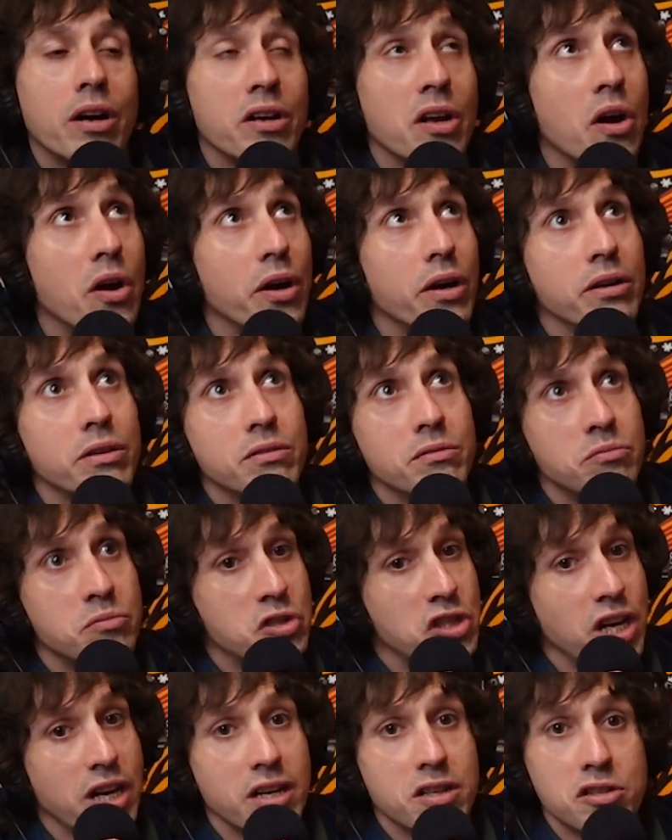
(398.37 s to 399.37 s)
or
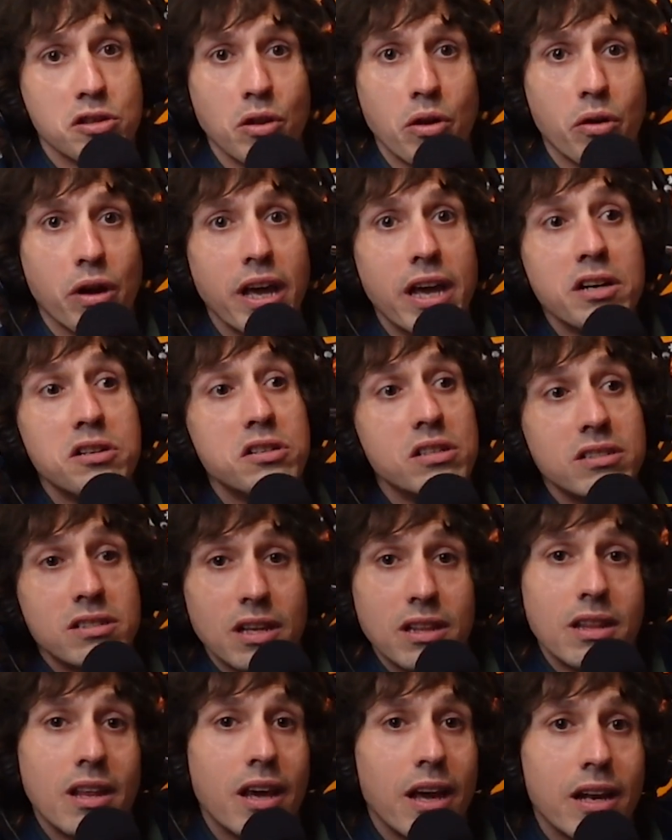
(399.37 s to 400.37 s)
change locations,
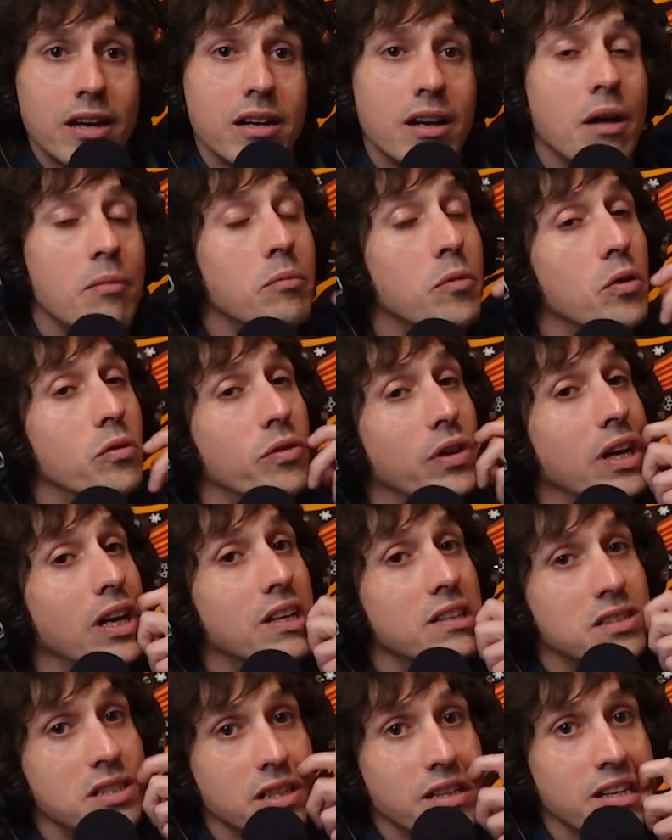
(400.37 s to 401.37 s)
and they ended up moving
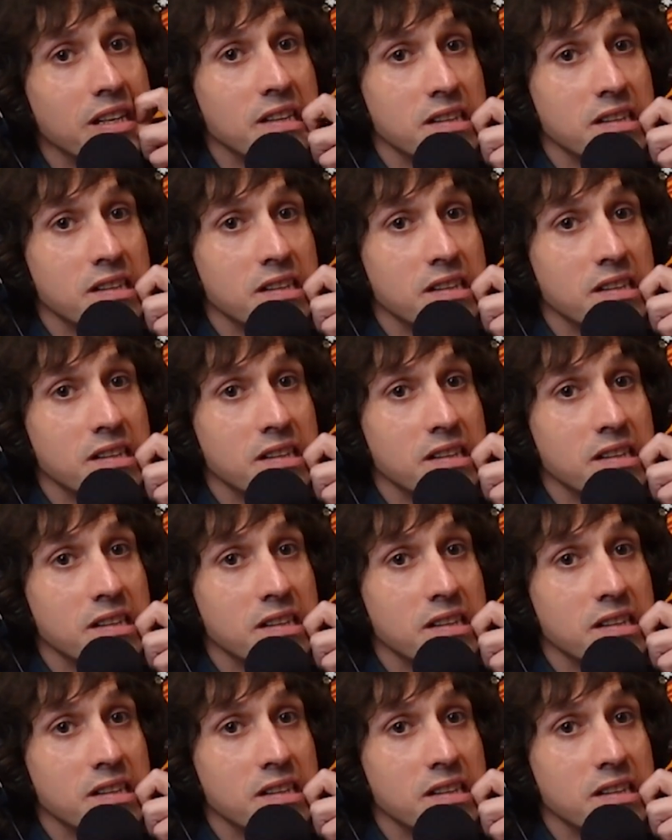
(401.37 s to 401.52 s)
into